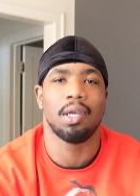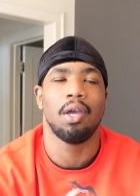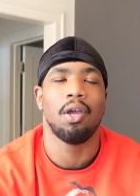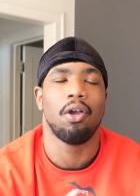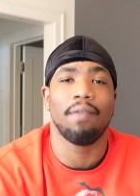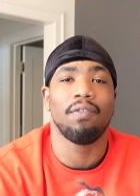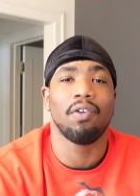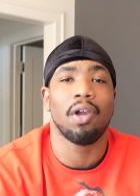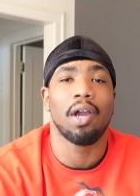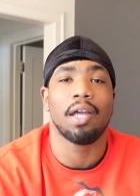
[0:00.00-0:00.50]

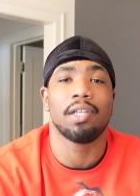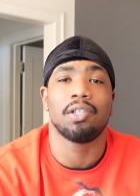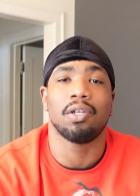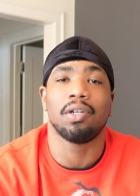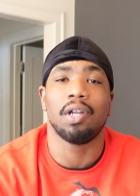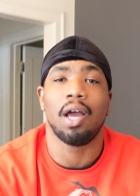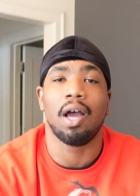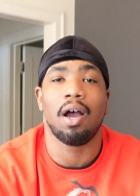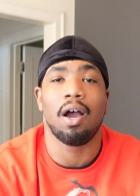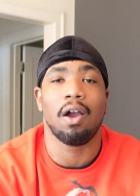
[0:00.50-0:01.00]
If you guys are
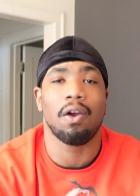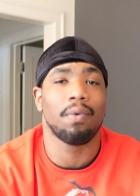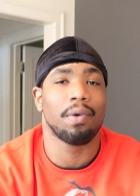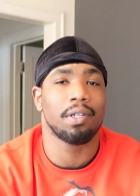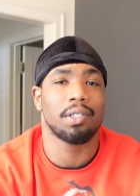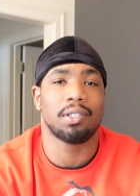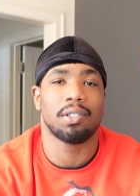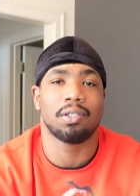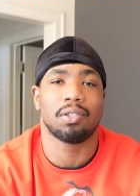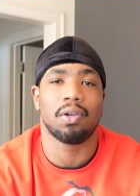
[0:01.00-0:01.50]
not already
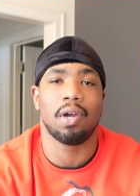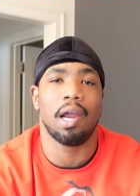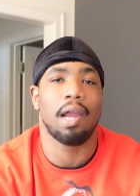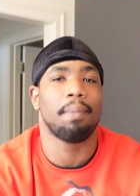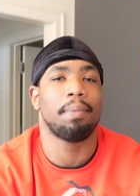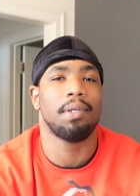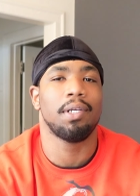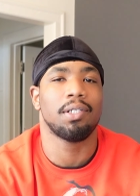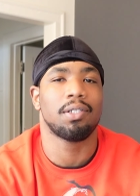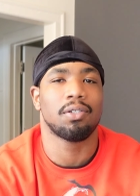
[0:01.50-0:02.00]
subscribed,
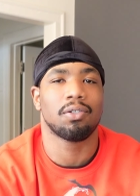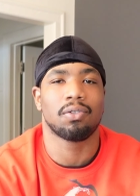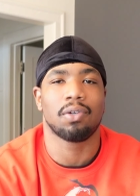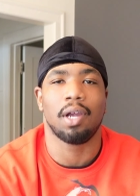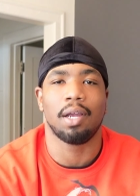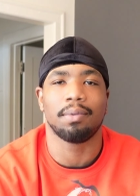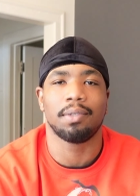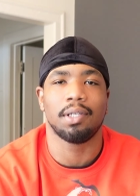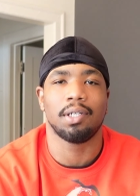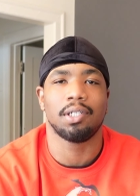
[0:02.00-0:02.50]
please
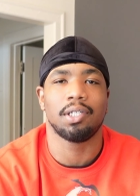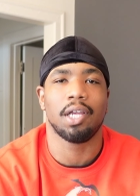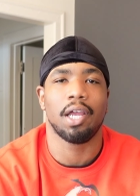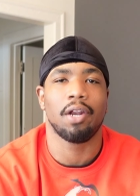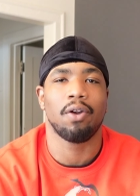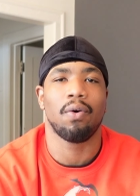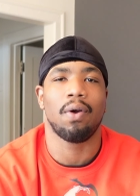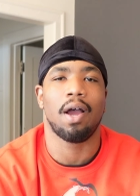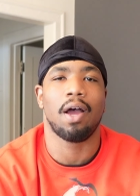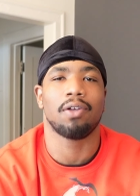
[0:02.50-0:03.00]
subscribe to the
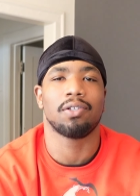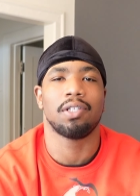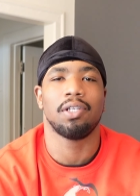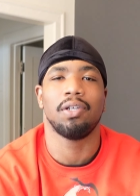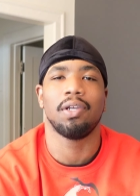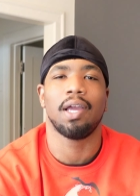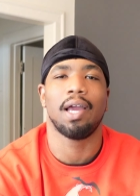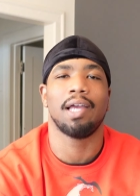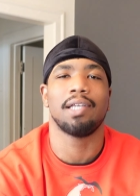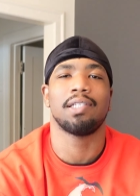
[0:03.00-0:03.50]
channel. I'll see
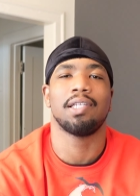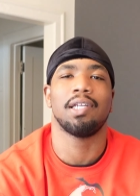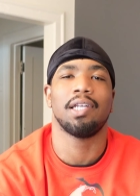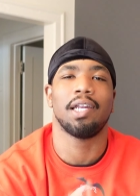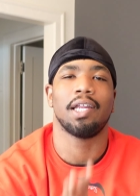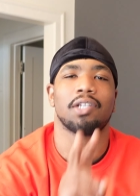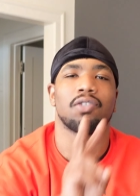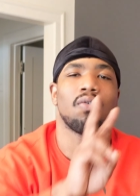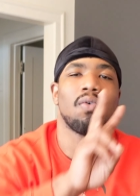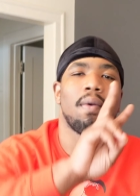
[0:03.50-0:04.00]
you guys in the
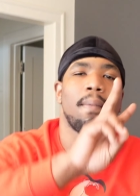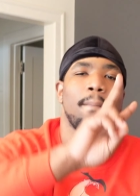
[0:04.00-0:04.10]
next one.